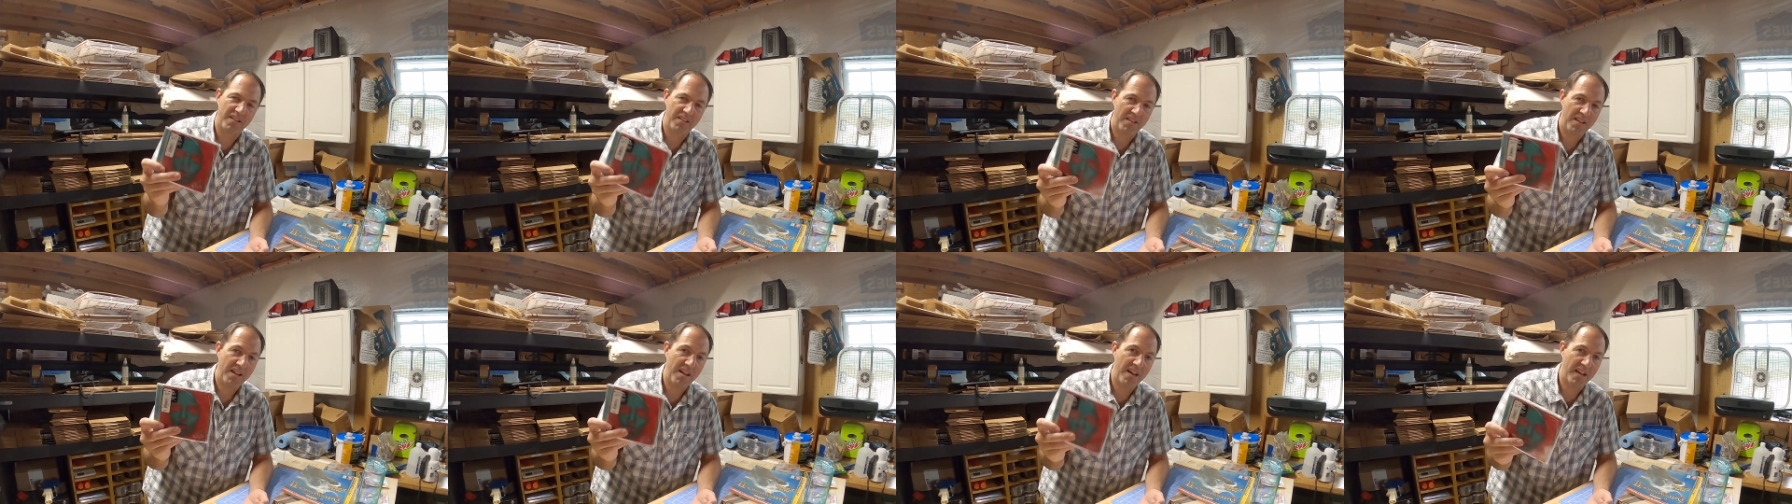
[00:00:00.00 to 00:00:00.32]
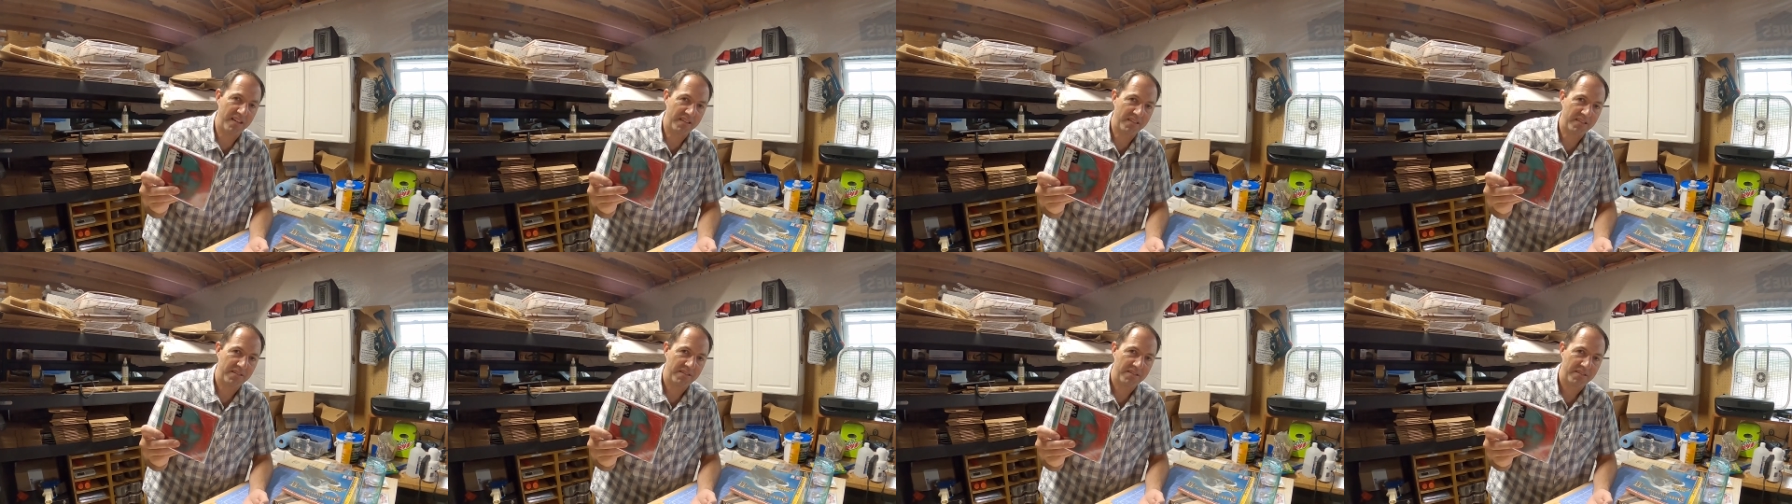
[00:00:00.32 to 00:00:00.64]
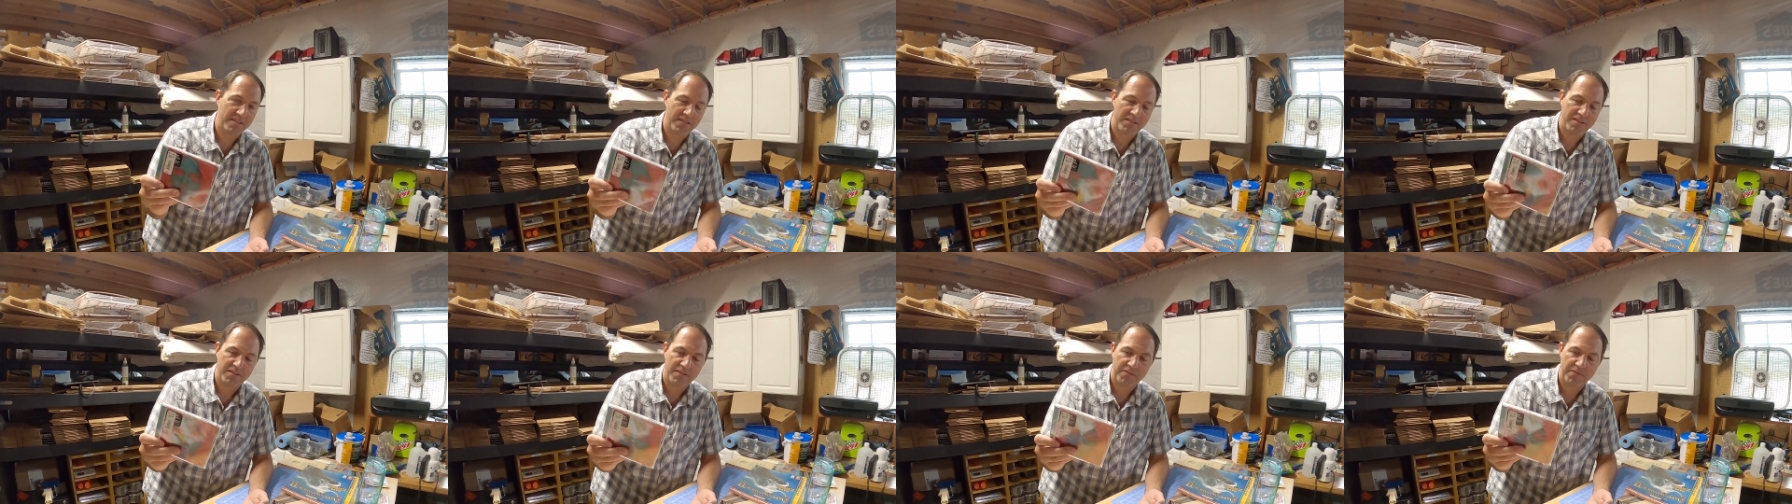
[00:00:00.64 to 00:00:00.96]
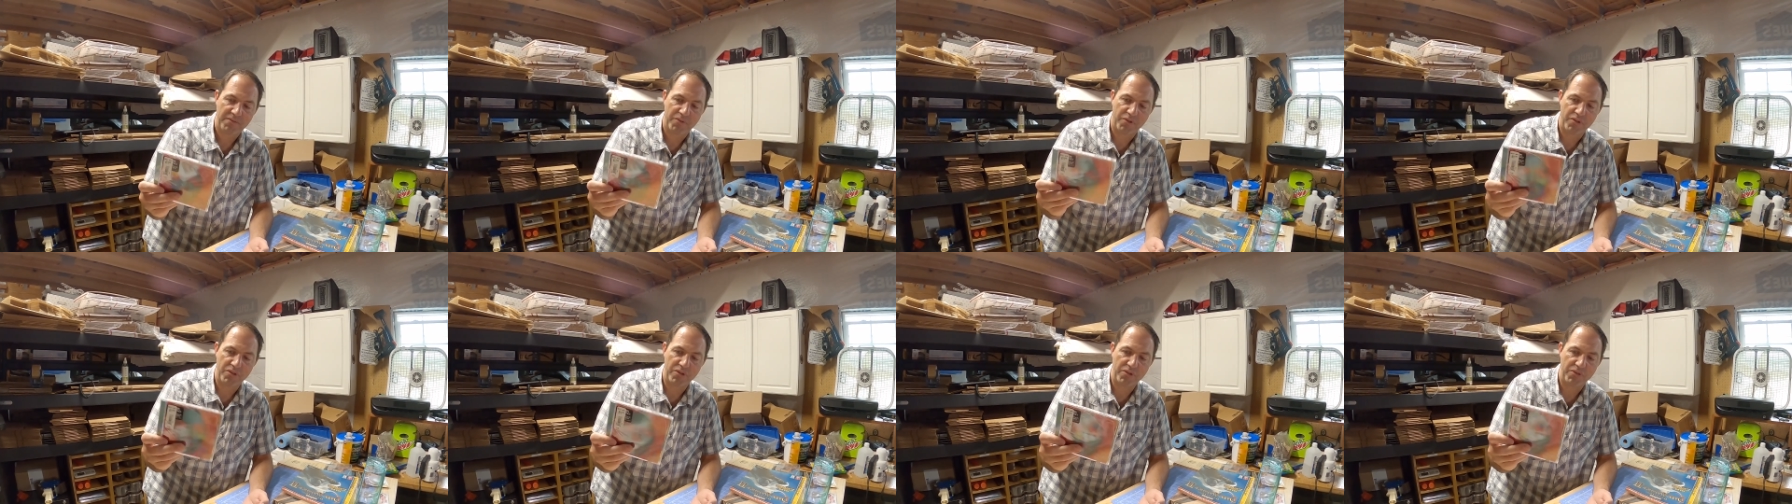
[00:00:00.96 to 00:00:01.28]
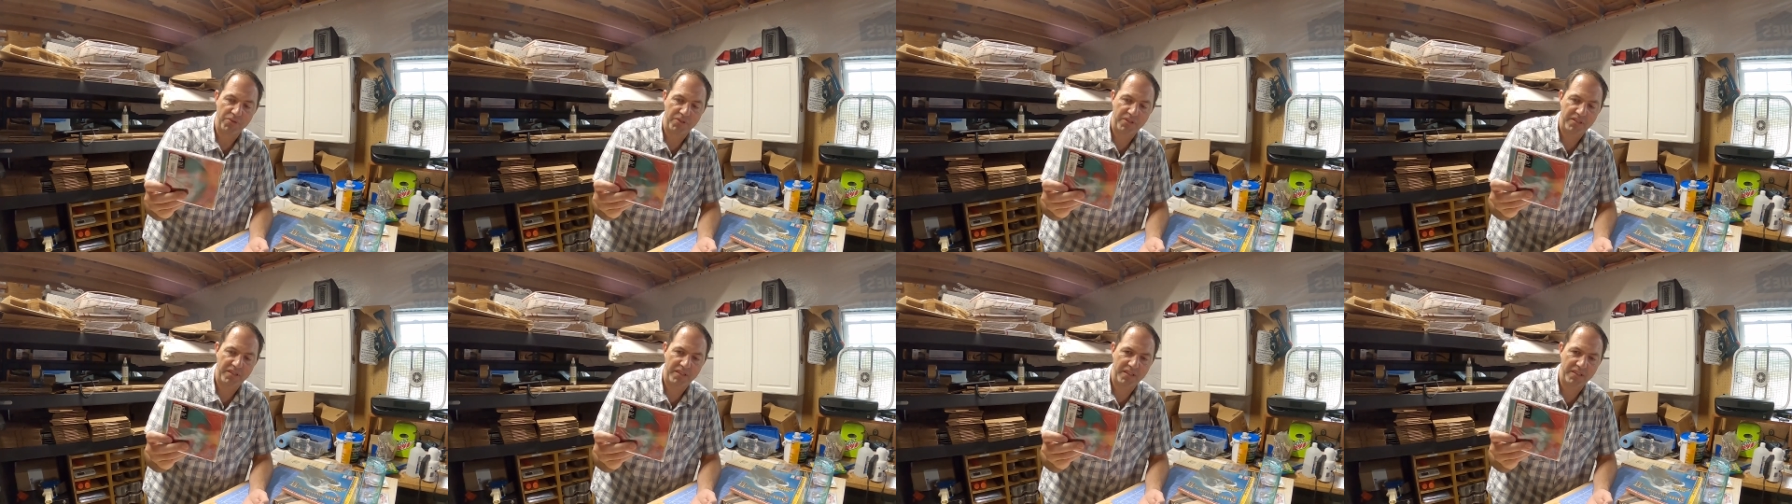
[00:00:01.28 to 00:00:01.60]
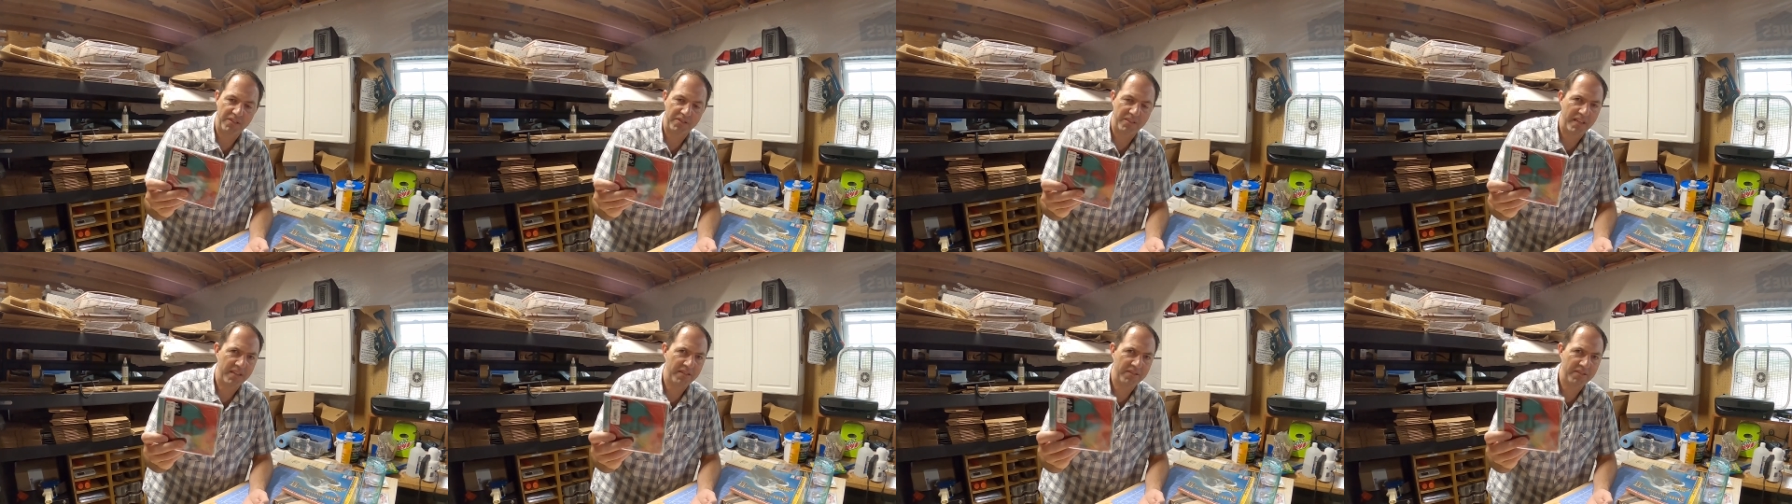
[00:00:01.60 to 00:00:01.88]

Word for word: lot for new sealed.